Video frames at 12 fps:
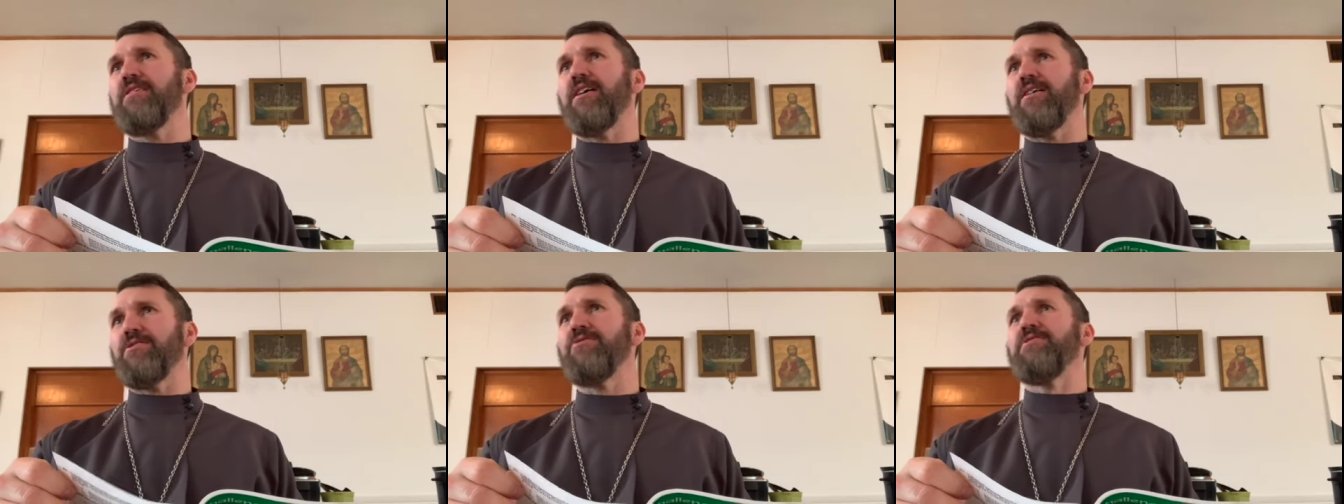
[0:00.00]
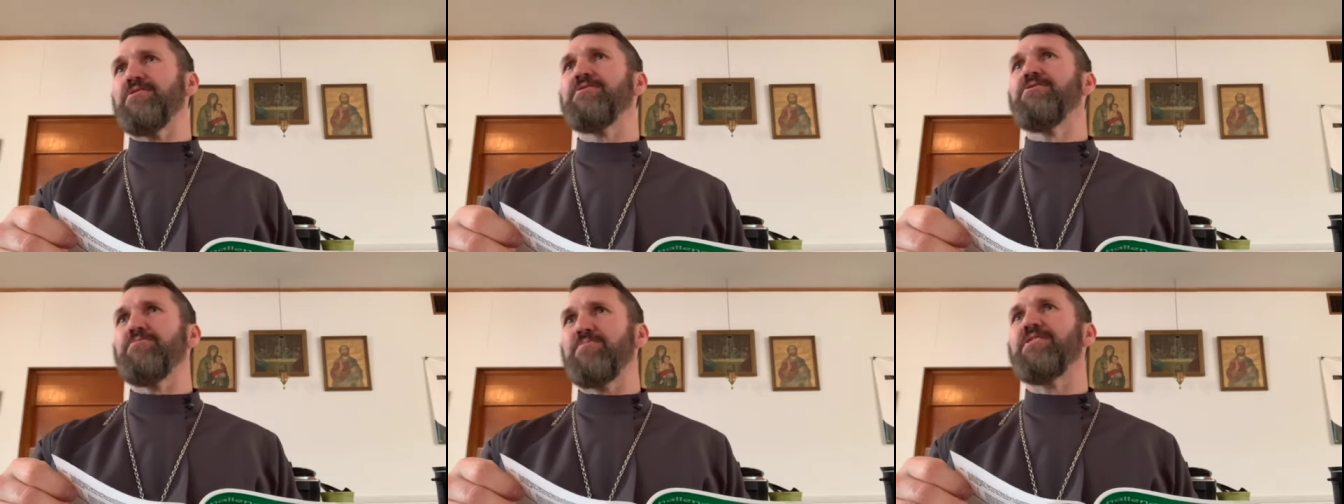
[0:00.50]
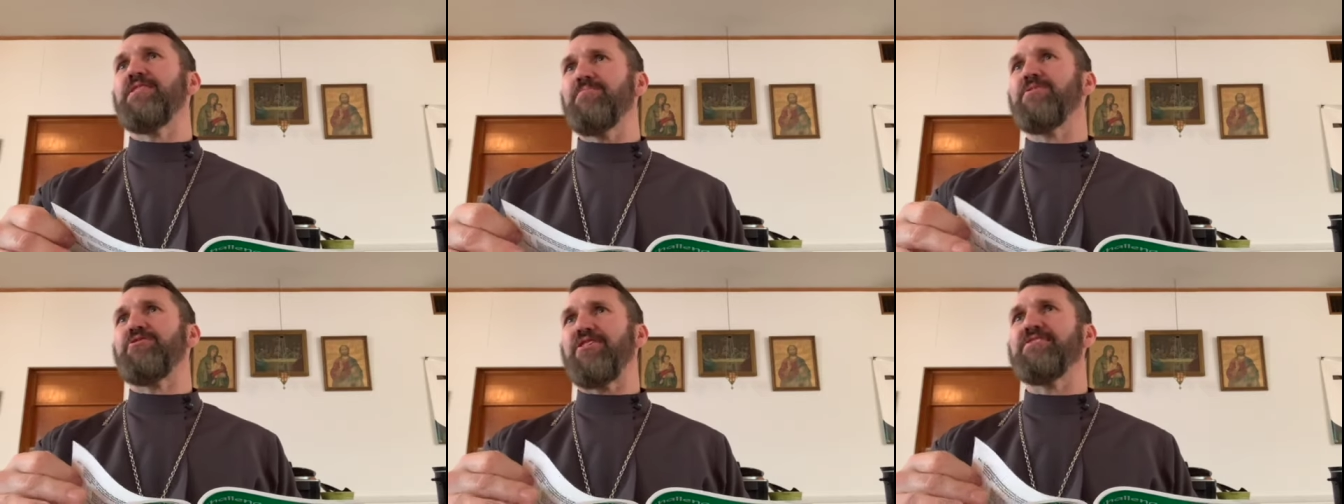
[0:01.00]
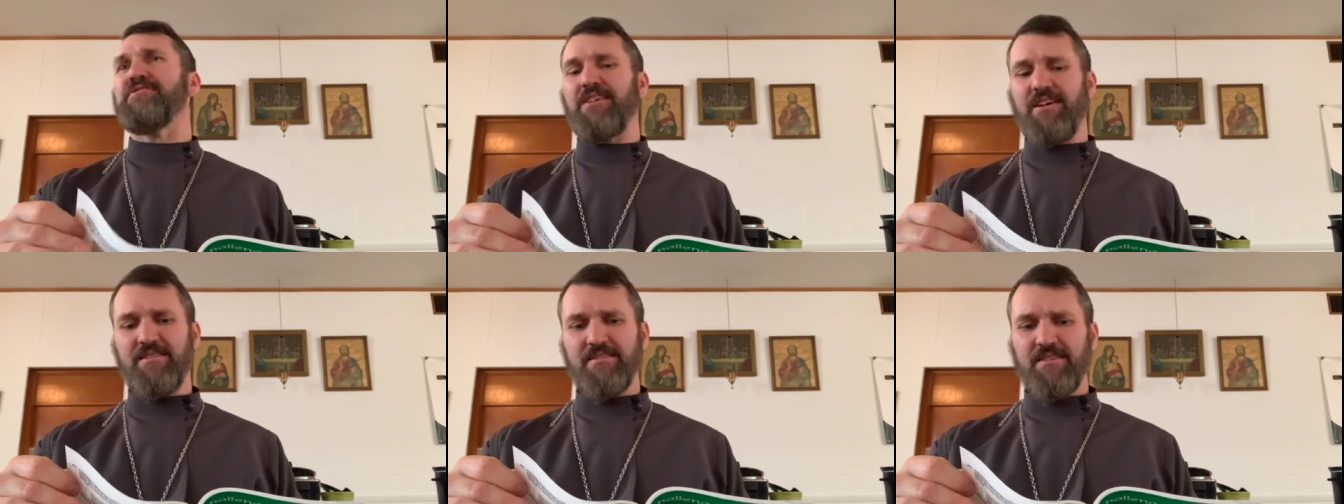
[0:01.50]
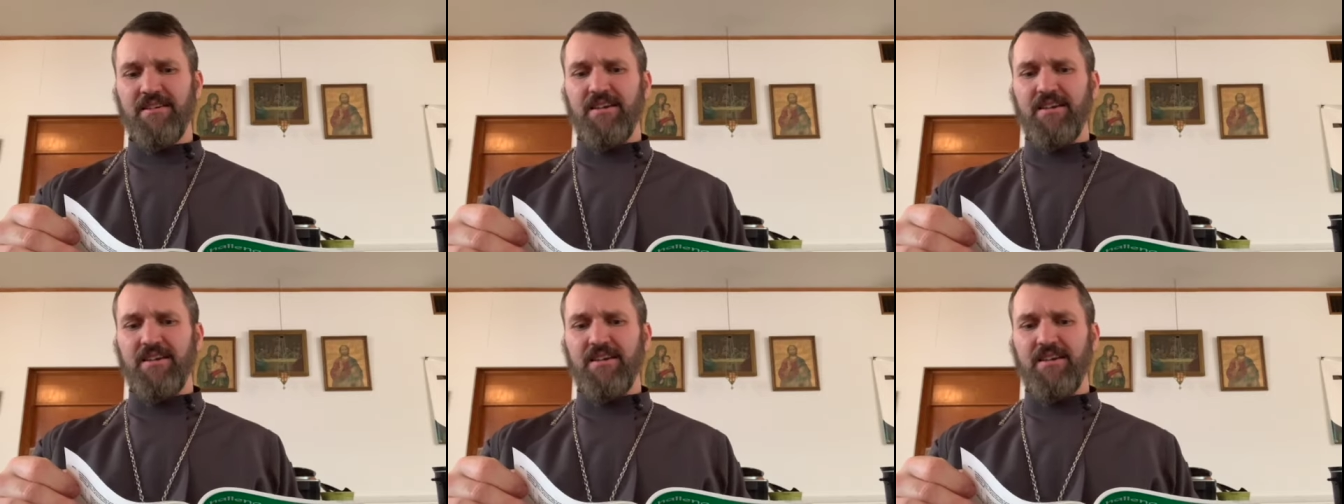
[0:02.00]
Uh, you can still become a great saint.